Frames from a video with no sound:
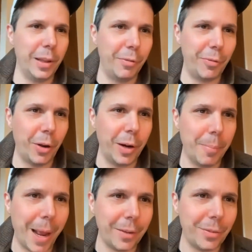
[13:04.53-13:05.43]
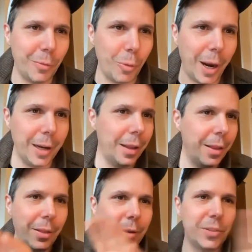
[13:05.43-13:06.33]
floating mass of white, and
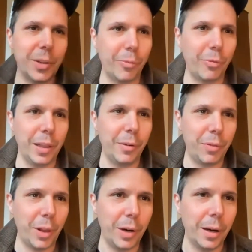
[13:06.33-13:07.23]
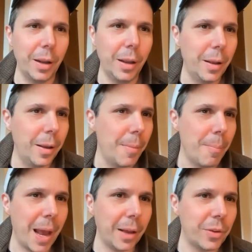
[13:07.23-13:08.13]
then there's some freely floating
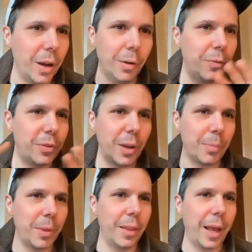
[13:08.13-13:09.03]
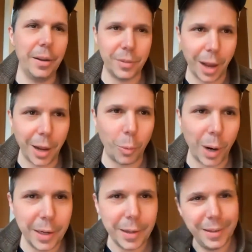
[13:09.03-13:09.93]
mass of something that is not white.